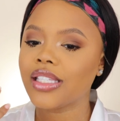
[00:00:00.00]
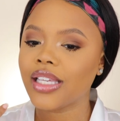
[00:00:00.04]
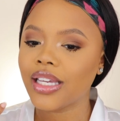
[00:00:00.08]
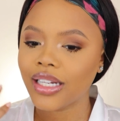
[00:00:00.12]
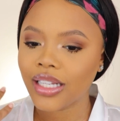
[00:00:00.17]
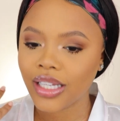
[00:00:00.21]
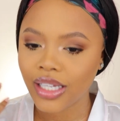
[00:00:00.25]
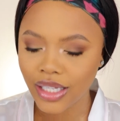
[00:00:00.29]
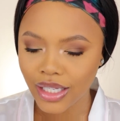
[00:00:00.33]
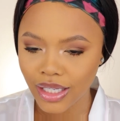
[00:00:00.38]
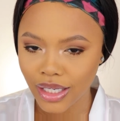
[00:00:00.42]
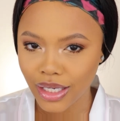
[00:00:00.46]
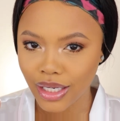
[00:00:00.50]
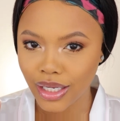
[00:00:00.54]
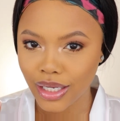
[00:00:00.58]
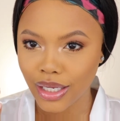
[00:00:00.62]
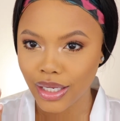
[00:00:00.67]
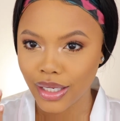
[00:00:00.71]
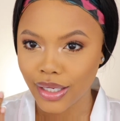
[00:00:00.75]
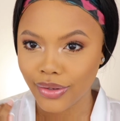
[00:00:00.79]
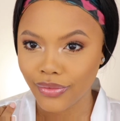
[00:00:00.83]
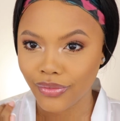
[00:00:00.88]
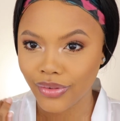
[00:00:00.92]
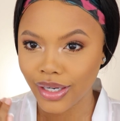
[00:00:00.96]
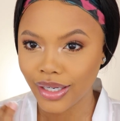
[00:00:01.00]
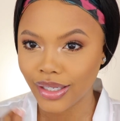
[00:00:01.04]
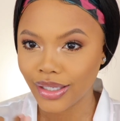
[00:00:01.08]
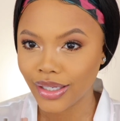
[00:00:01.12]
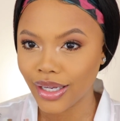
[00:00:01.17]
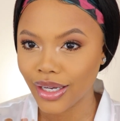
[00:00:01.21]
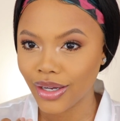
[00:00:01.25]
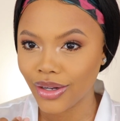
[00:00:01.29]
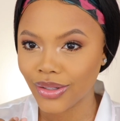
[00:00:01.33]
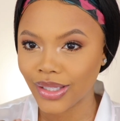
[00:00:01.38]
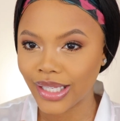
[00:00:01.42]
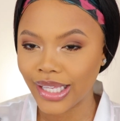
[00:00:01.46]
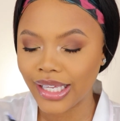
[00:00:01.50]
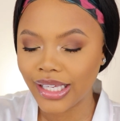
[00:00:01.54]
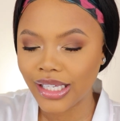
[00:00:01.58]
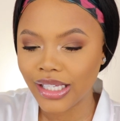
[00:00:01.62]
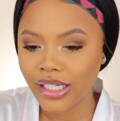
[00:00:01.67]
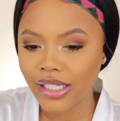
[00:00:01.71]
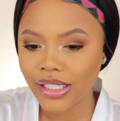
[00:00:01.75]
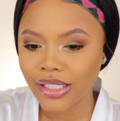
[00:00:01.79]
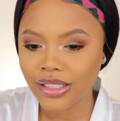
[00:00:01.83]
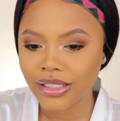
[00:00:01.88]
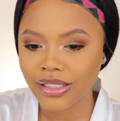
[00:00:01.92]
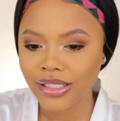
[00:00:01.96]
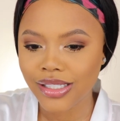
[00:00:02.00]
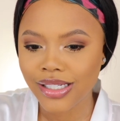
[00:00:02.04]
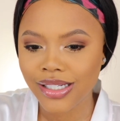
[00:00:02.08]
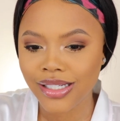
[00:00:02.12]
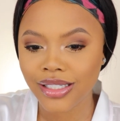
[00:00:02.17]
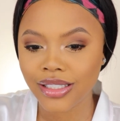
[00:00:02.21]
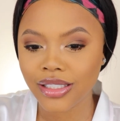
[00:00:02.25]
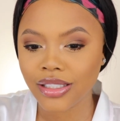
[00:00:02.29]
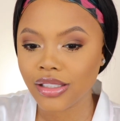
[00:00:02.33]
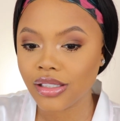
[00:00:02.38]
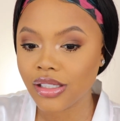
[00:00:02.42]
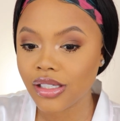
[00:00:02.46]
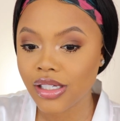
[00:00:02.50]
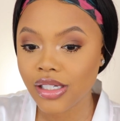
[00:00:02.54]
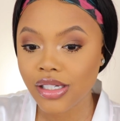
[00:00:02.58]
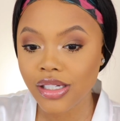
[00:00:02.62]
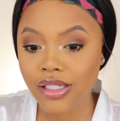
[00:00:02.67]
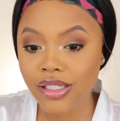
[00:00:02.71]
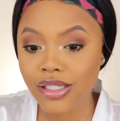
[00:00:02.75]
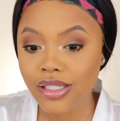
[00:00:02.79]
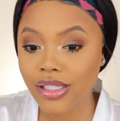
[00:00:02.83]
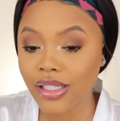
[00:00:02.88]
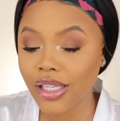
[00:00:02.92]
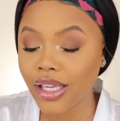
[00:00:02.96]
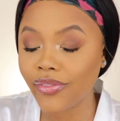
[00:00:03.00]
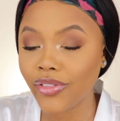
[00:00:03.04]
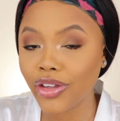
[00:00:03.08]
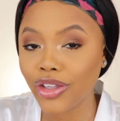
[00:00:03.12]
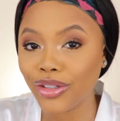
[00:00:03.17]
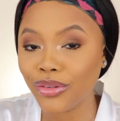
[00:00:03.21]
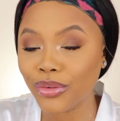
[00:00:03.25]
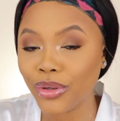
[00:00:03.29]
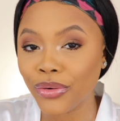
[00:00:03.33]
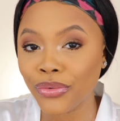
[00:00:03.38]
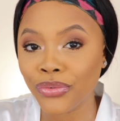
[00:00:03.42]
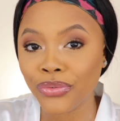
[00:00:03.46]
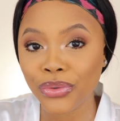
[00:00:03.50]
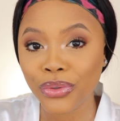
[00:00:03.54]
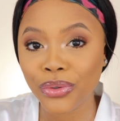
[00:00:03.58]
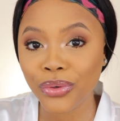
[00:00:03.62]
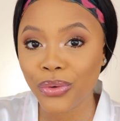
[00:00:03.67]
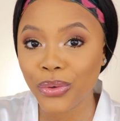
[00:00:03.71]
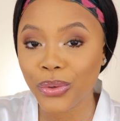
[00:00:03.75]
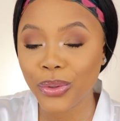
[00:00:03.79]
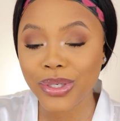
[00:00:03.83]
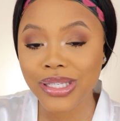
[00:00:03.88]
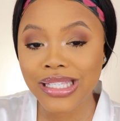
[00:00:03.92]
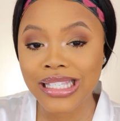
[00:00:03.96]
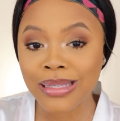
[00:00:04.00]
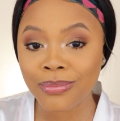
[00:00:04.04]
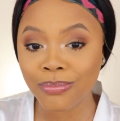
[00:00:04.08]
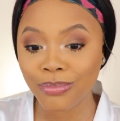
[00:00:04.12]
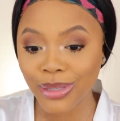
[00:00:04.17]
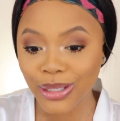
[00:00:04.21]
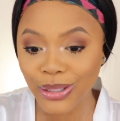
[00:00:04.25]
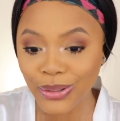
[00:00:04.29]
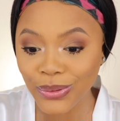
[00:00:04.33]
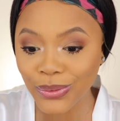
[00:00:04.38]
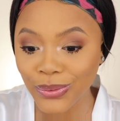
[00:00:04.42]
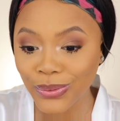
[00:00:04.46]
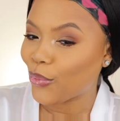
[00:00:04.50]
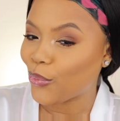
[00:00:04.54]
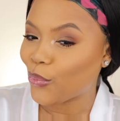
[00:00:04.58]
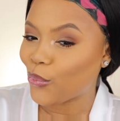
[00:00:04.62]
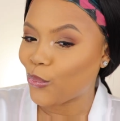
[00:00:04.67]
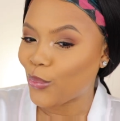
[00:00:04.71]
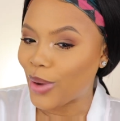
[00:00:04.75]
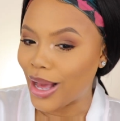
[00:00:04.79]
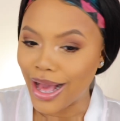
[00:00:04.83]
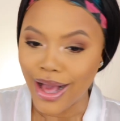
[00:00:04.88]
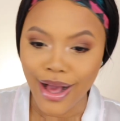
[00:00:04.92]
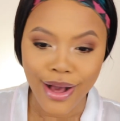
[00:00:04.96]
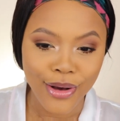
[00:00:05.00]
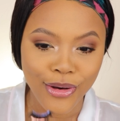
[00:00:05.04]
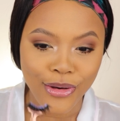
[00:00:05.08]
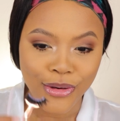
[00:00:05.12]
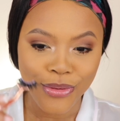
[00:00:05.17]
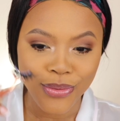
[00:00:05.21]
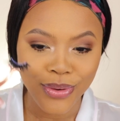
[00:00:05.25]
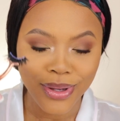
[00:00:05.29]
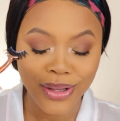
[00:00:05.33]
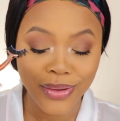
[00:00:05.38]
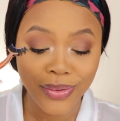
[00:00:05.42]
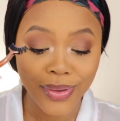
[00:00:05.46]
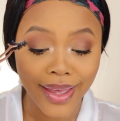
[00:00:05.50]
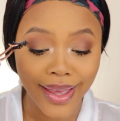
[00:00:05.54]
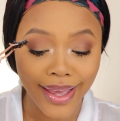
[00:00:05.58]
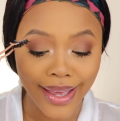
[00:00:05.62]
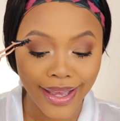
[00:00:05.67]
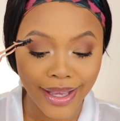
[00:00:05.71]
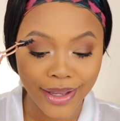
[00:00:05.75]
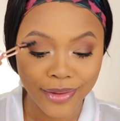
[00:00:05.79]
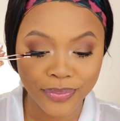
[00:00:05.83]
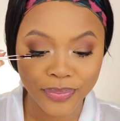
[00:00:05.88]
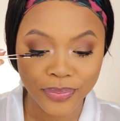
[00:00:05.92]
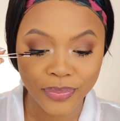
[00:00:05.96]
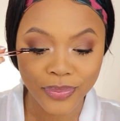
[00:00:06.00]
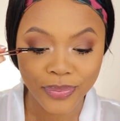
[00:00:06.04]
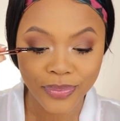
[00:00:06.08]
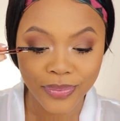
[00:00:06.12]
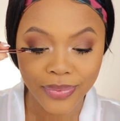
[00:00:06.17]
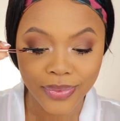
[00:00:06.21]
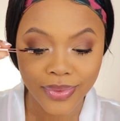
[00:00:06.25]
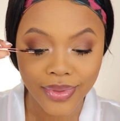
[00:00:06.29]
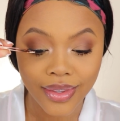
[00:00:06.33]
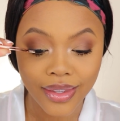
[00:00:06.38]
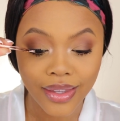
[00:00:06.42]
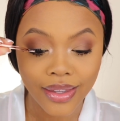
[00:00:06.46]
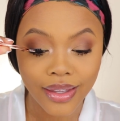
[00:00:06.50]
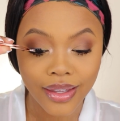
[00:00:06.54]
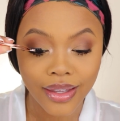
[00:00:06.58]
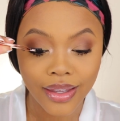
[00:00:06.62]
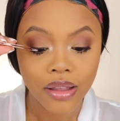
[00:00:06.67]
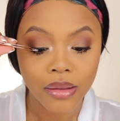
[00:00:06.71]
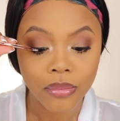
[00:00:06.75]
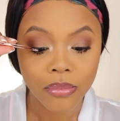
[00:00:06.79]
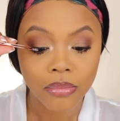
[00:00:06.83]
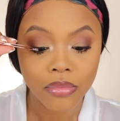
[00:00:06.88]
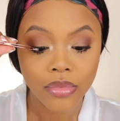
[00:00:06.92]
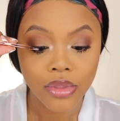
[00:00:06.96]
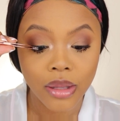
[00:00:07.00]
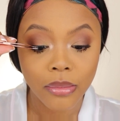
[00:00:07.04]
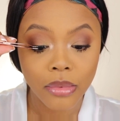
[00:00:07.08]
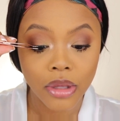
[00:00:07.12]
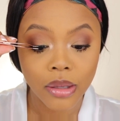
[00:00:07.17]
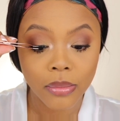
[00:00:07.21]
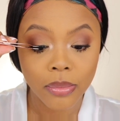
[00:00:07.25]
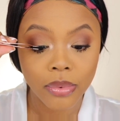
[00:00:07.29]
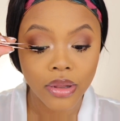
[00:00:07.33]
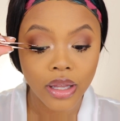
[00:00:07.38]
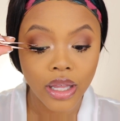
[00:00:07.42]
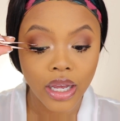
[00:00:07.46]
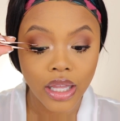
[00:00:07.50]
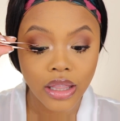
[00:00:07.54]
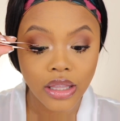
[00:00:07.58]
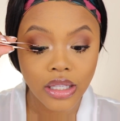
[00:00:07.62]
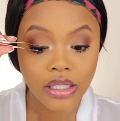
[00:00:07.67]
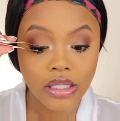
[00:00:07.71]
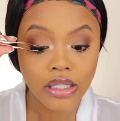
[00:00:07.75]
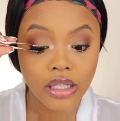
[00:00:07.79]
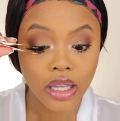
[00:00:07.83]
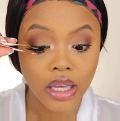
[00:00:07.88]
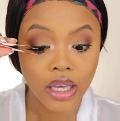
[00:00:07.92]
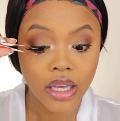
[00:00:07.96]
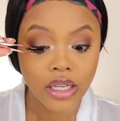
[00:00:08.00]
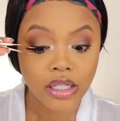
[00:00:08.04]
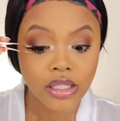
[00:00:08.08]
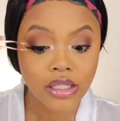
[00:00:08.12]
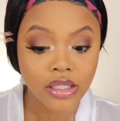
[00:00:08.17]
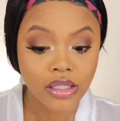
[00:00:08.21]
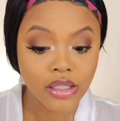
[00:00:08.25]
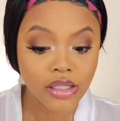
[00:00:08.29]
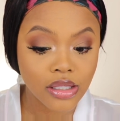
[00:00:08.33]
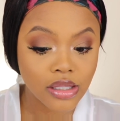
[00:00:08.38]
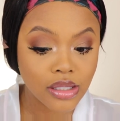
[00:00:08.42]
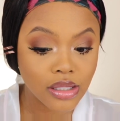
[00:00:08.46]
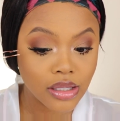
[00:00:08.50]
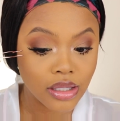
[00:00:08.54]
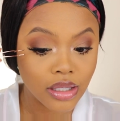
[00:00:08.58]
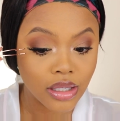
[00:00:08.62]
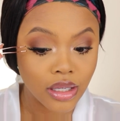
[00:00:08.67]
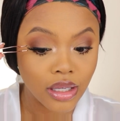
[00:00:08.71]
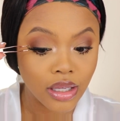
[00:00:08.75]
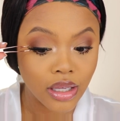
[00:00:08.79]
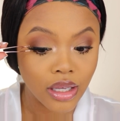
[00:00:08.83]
sitting right now. Like, she's giving you a full course meal. Wow. Okay. Let me apply these lashes.